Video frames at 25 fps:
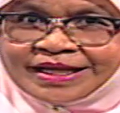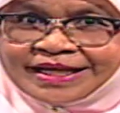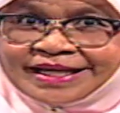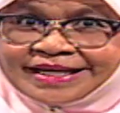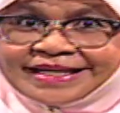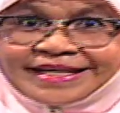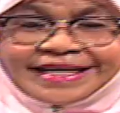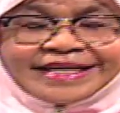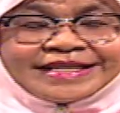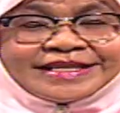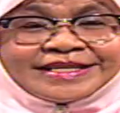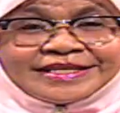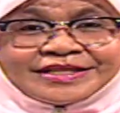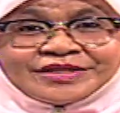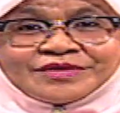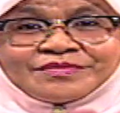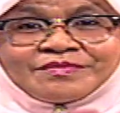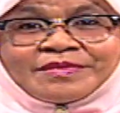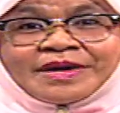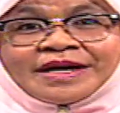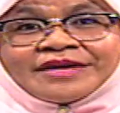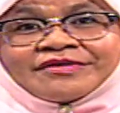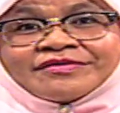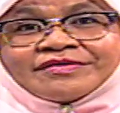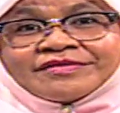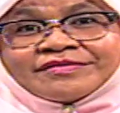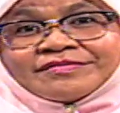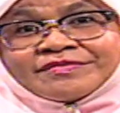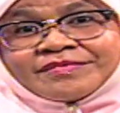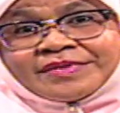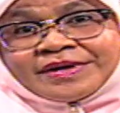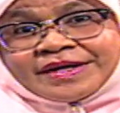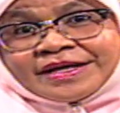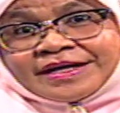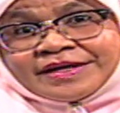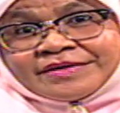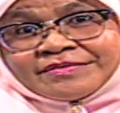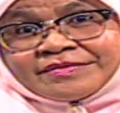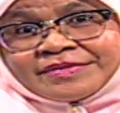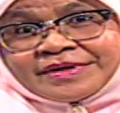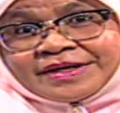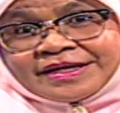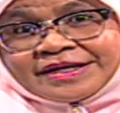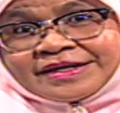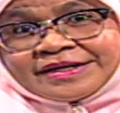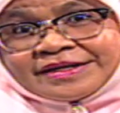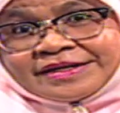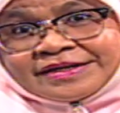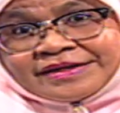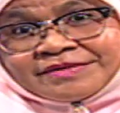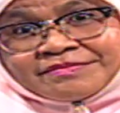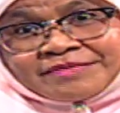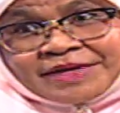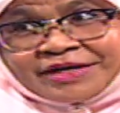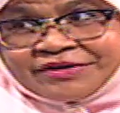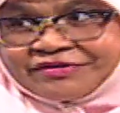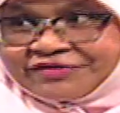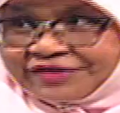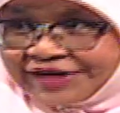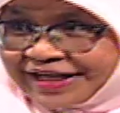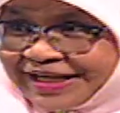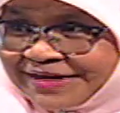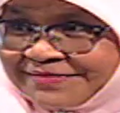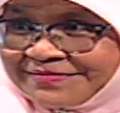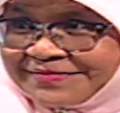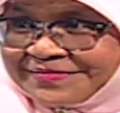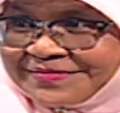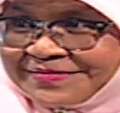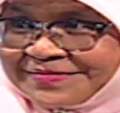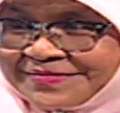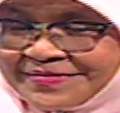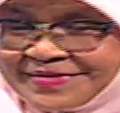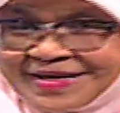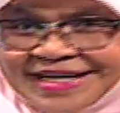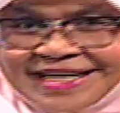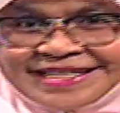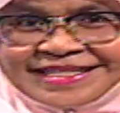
That is my my, my, uh, my dream mm-hmm.